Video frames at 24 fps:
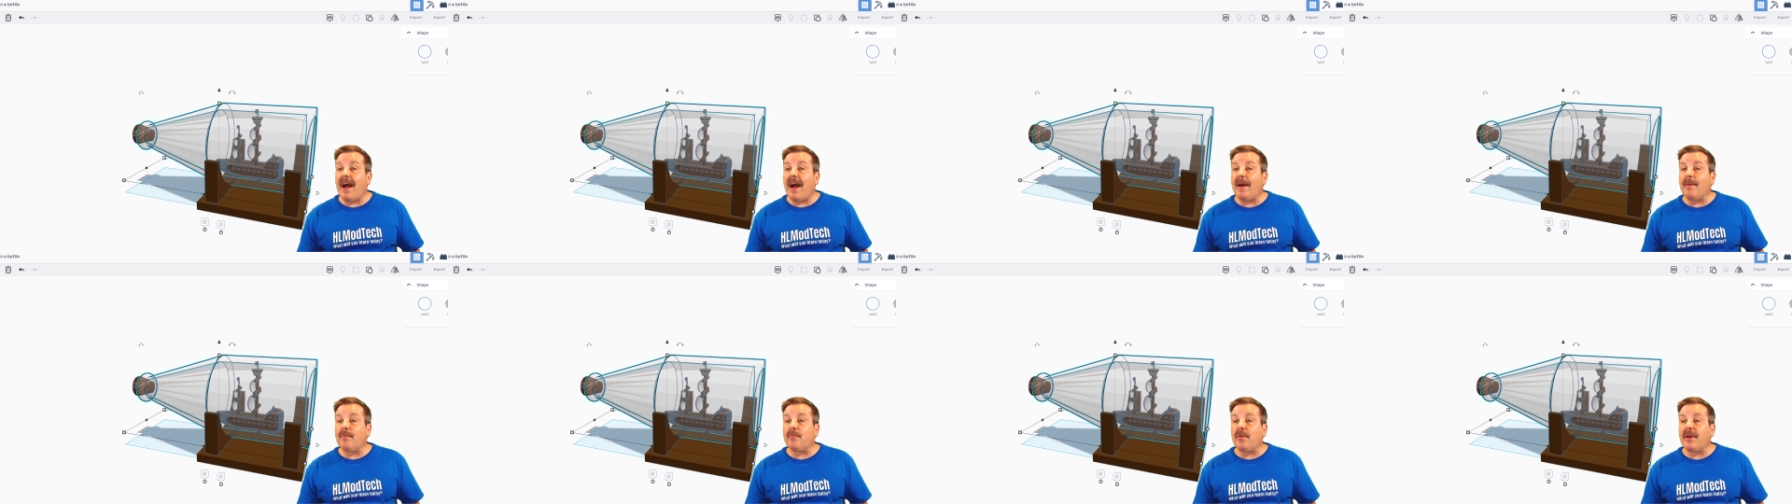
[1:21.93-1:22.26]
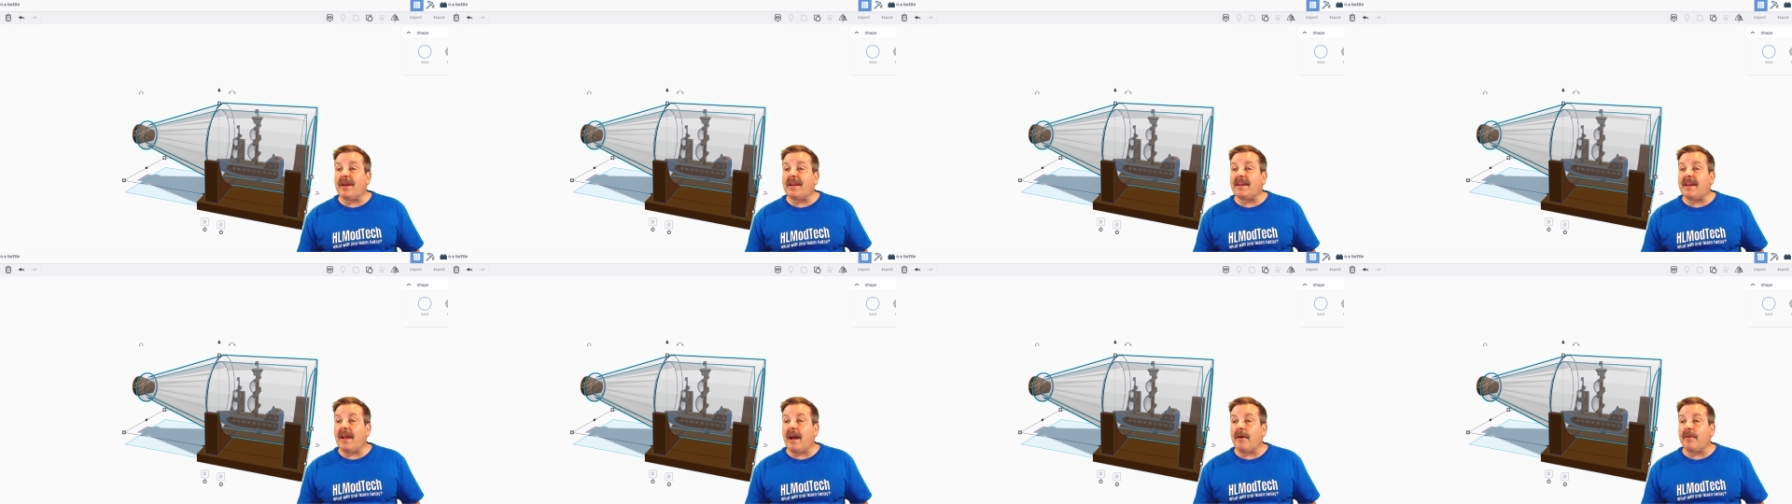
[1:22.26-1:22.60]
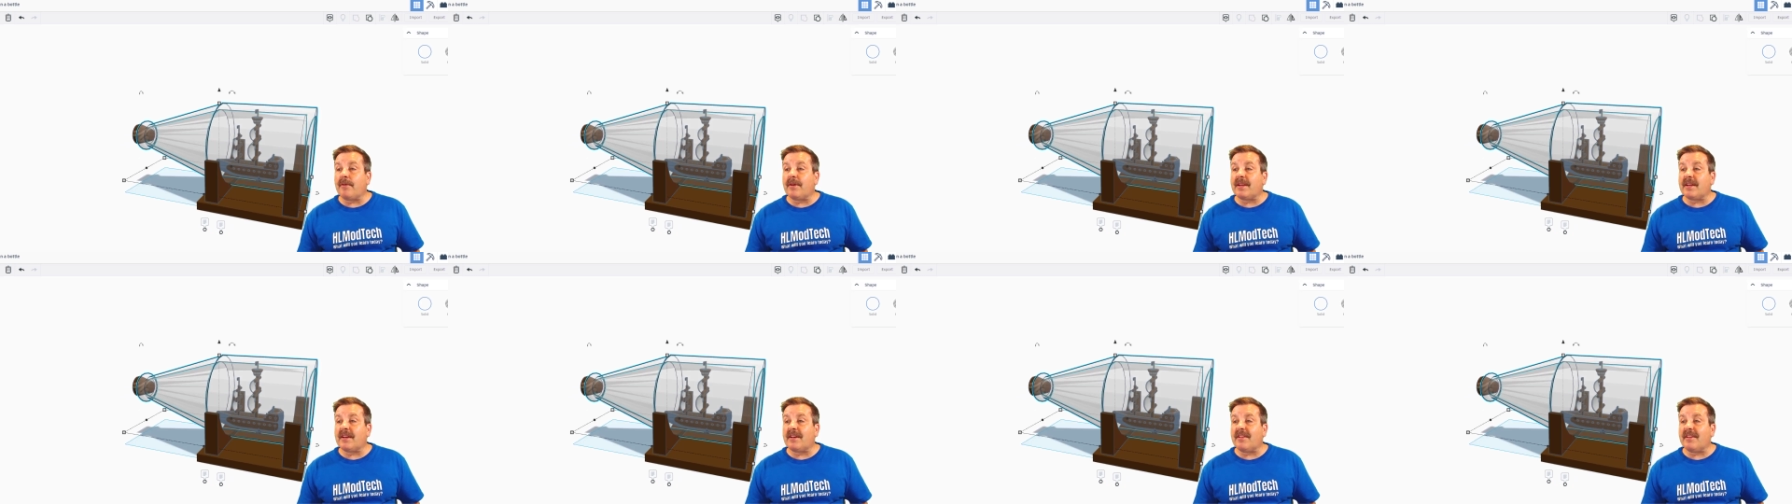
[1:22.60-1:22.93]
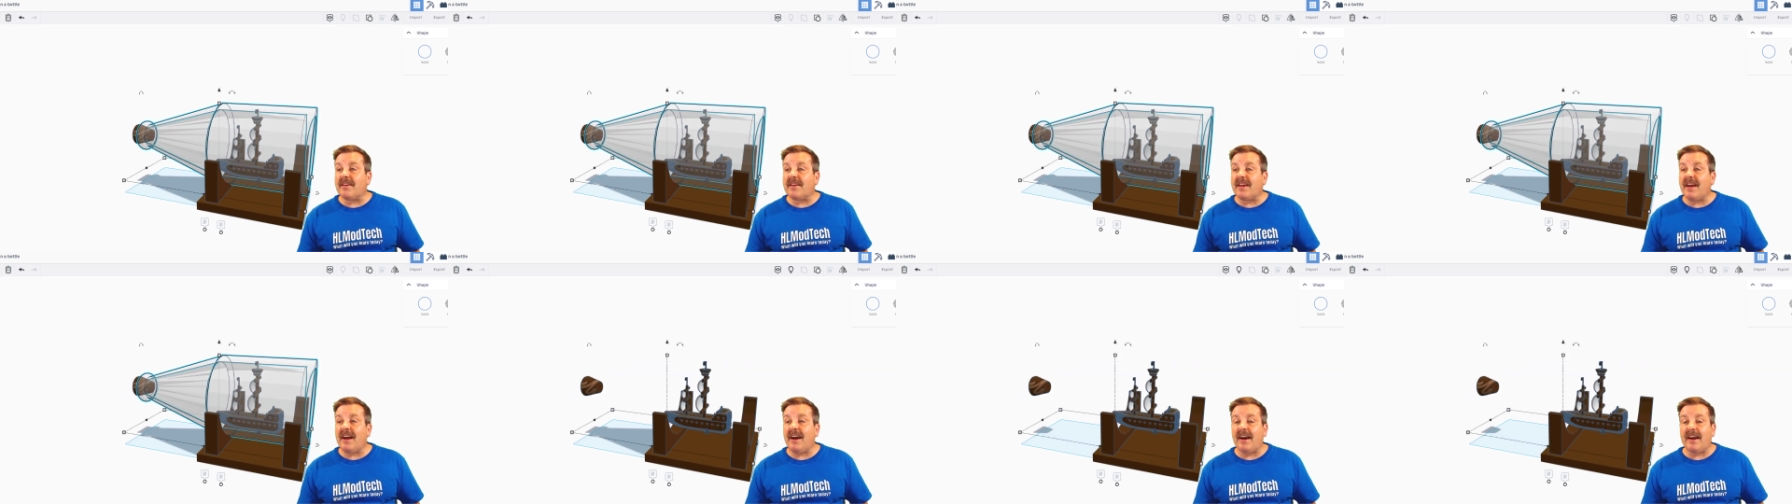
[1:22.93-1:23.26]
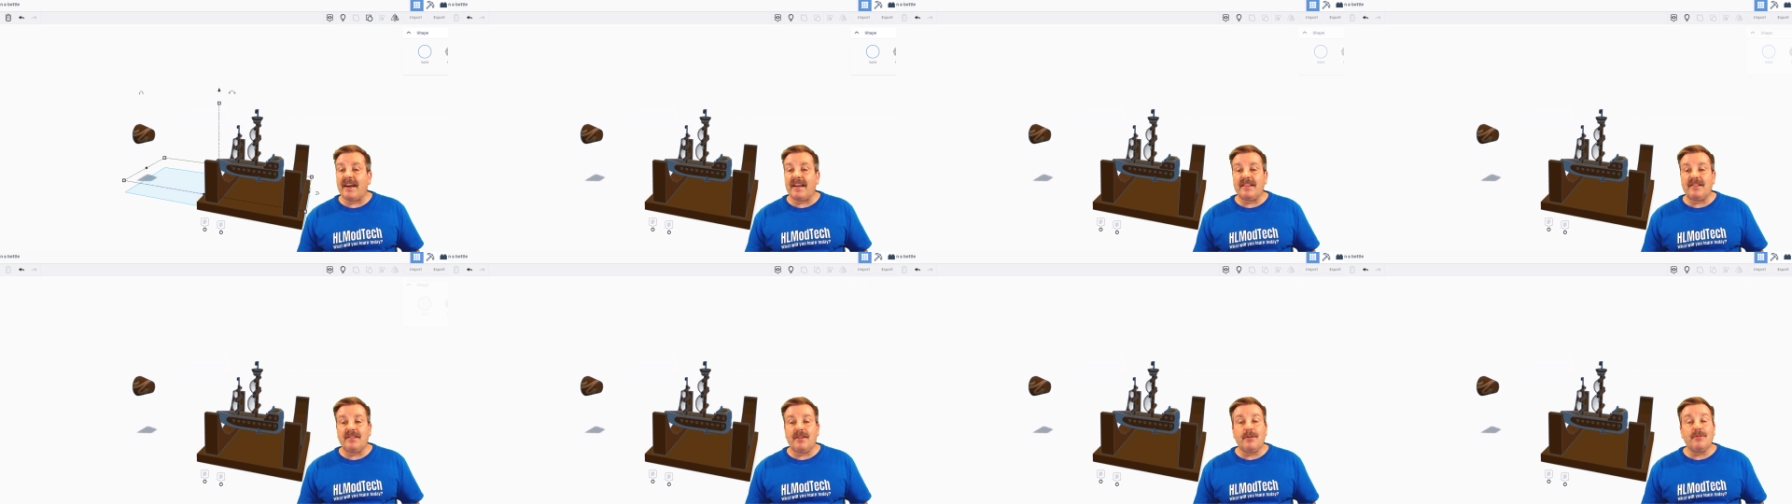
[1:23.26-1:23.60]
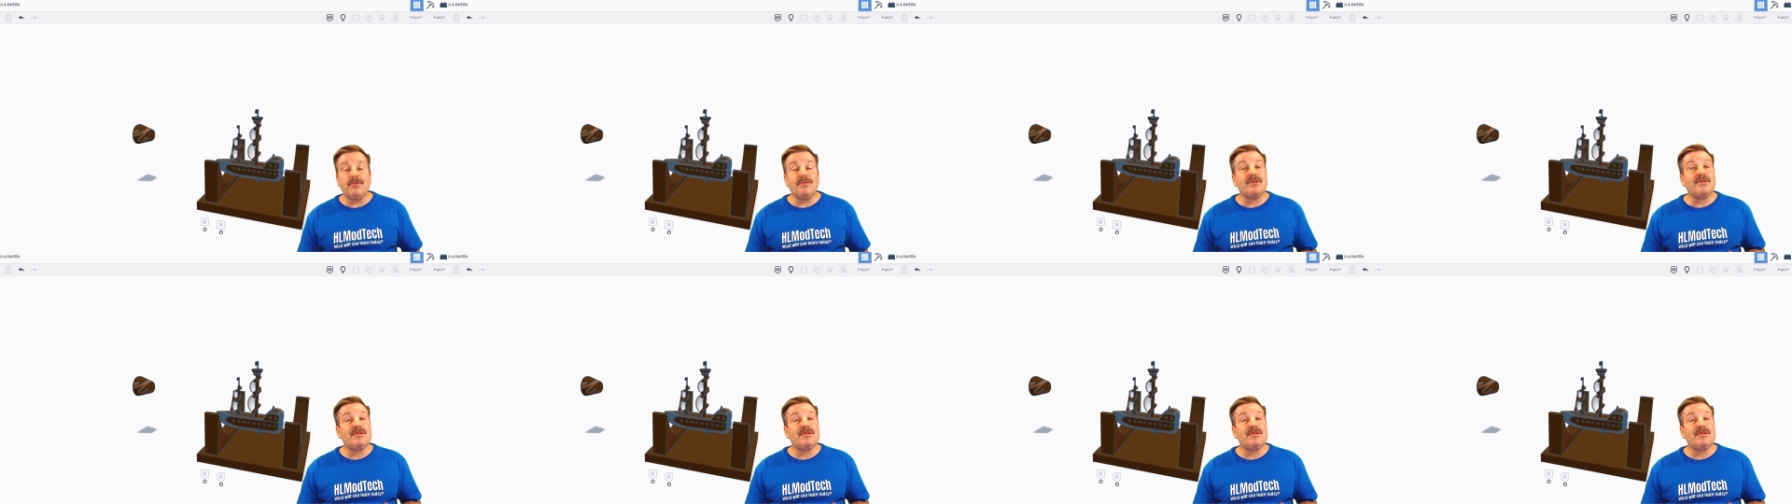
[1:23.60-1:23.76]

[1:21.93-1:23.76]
I'm right now going to click hide, though,